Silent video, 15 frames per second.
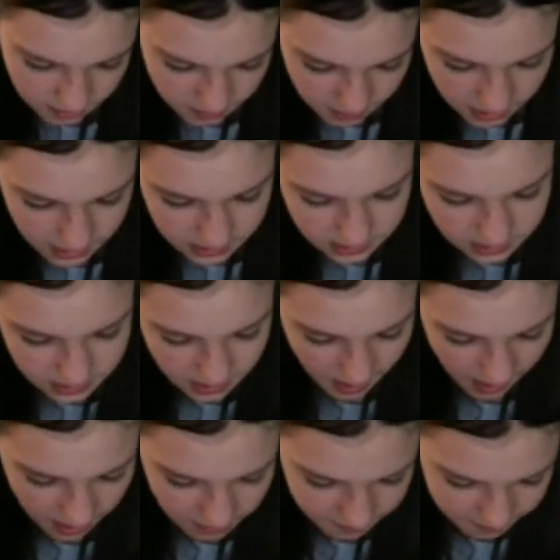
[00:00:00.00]
we could
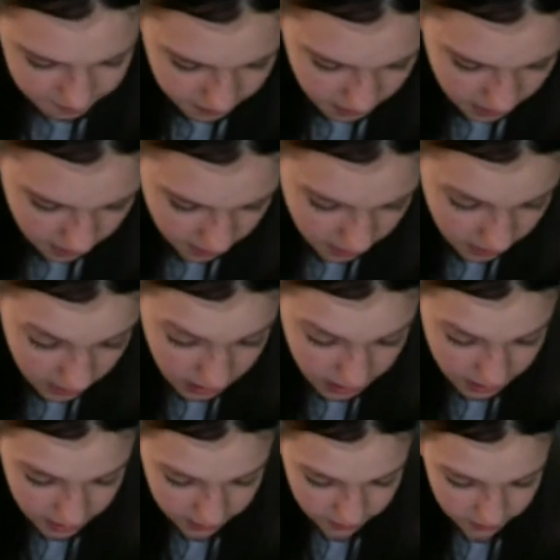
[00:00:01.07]
say
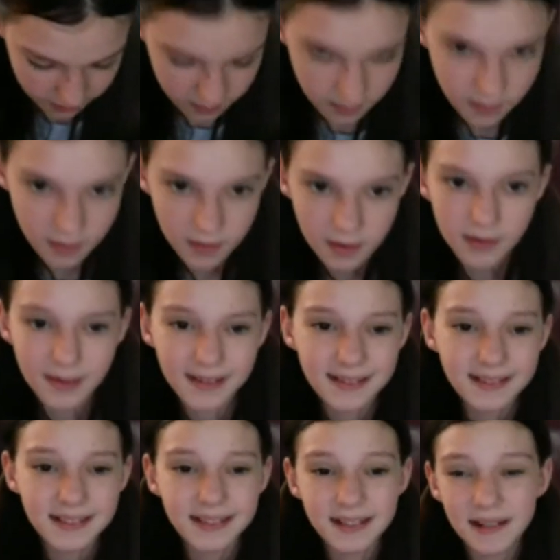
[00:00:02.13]
if it
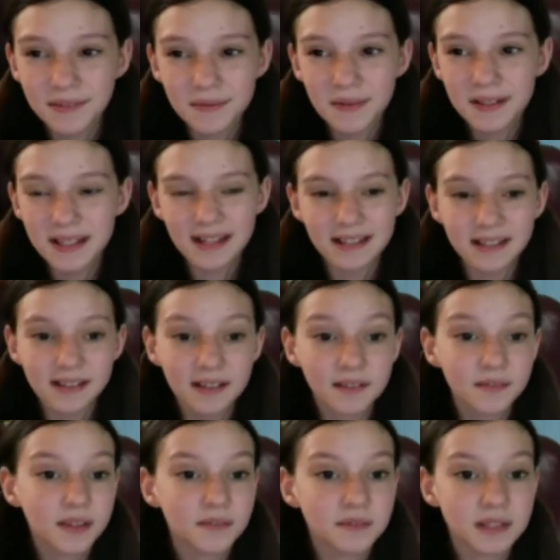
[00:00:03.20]
doesn't have to be technically
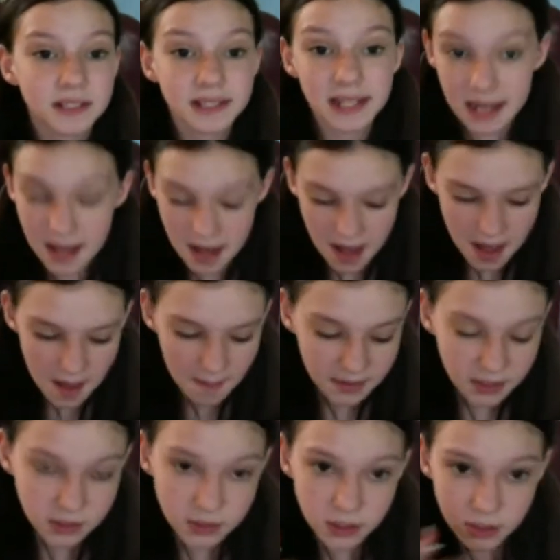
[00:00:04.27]
if you live in the city, but
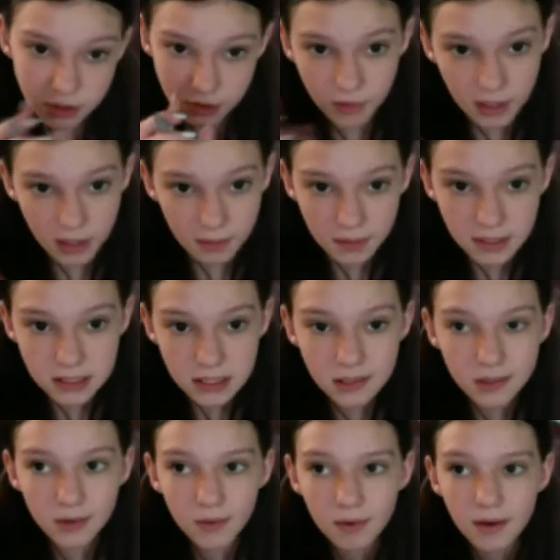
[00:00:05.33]
there's this great place in
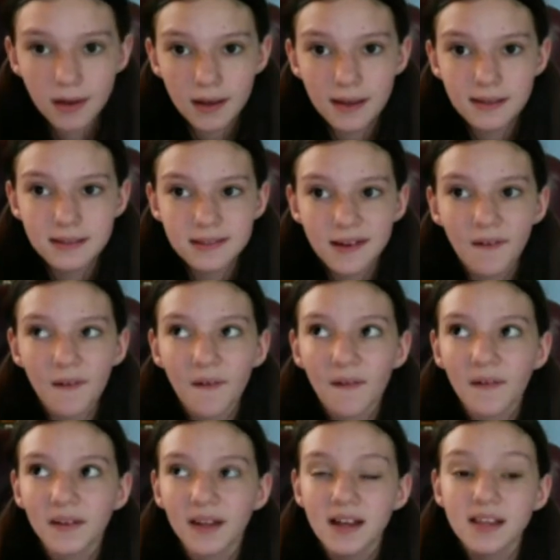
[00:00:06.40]
New York. It's
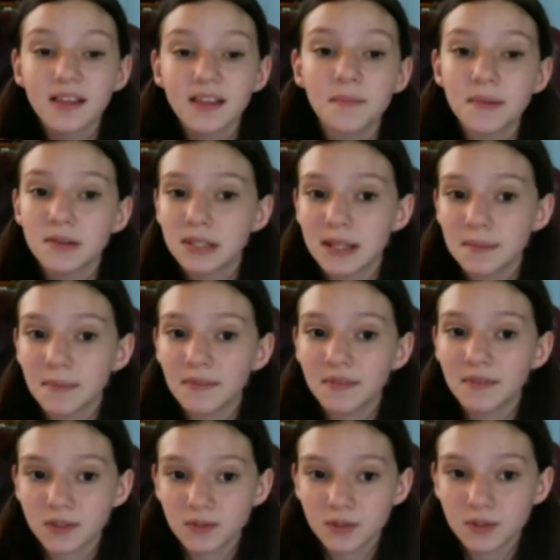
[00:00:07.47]
called the Museum of
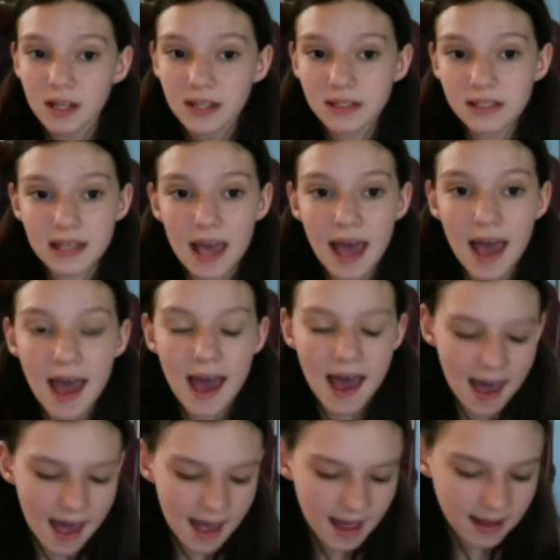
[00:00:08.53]
Illusions,
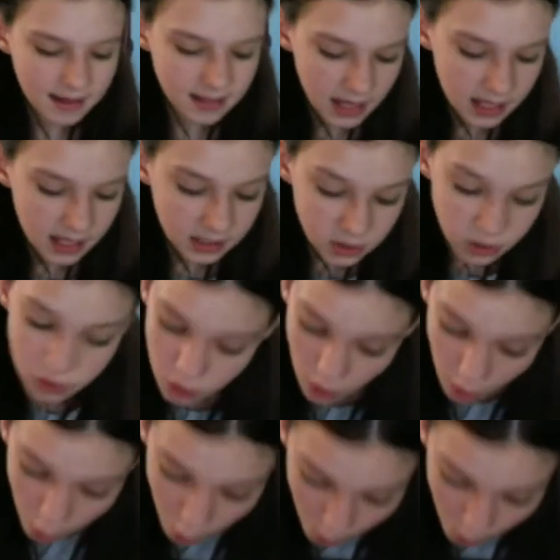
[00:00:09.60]
and it's so